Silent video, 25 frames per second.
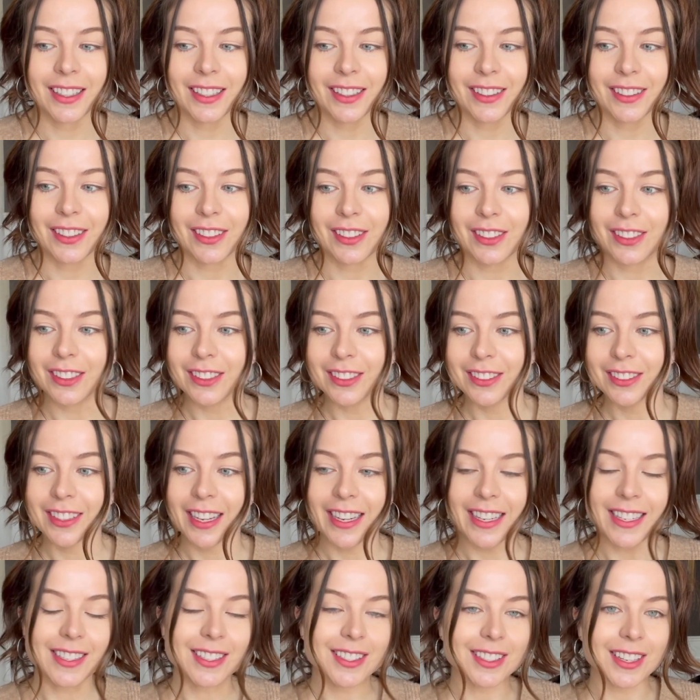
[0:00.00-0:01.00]
little
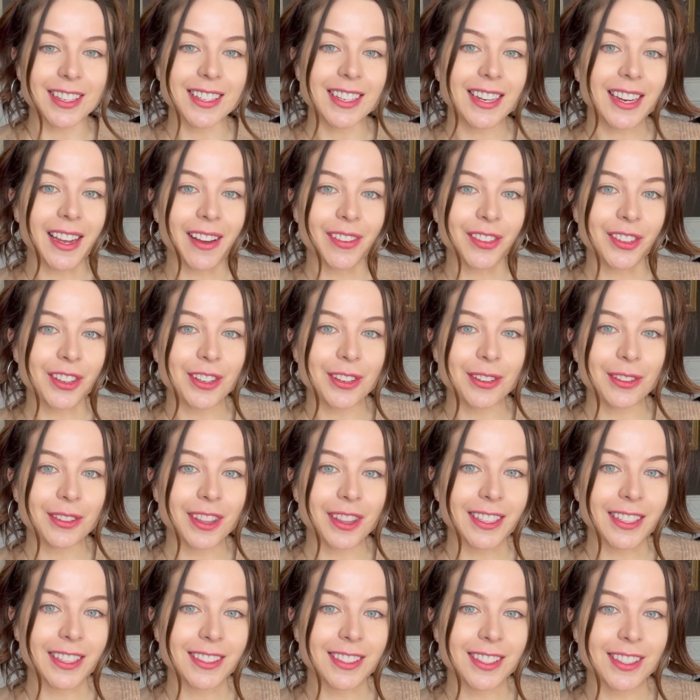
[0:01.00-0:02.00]
nice Sunday afternoon
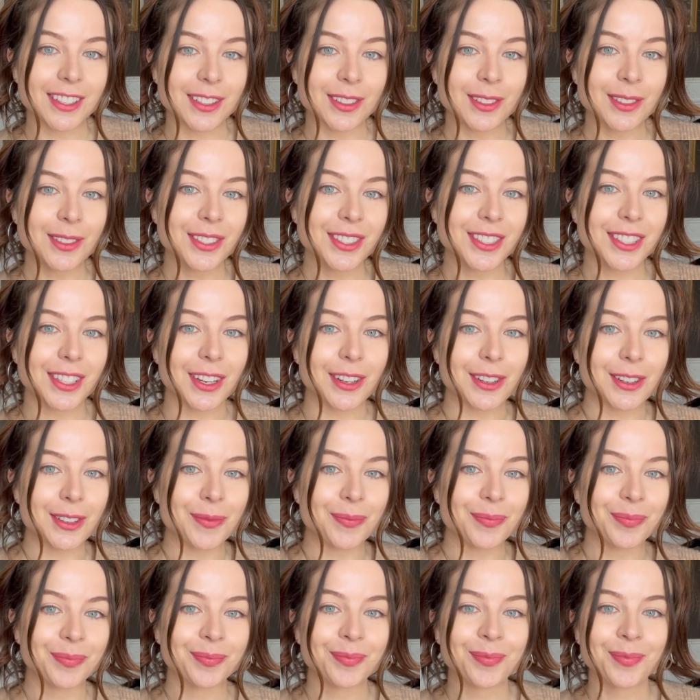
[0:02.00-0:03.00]
to do. So
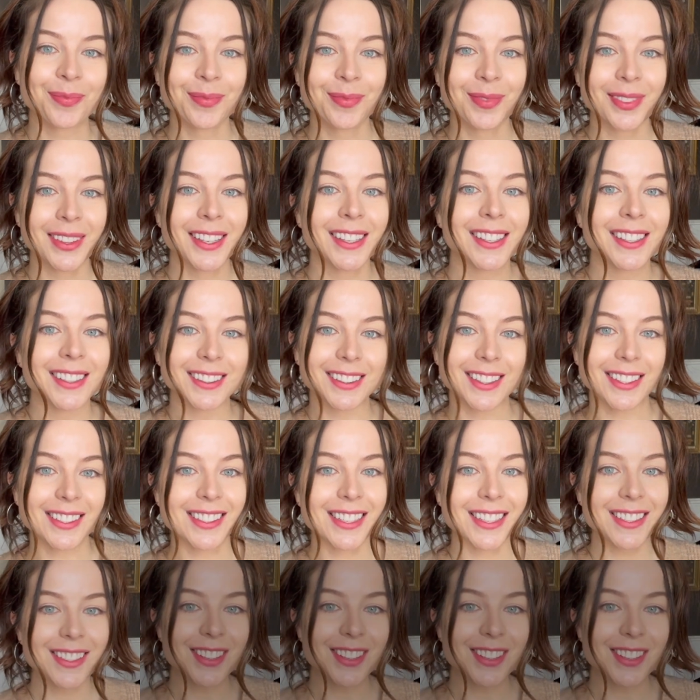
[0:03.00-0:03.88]
let's get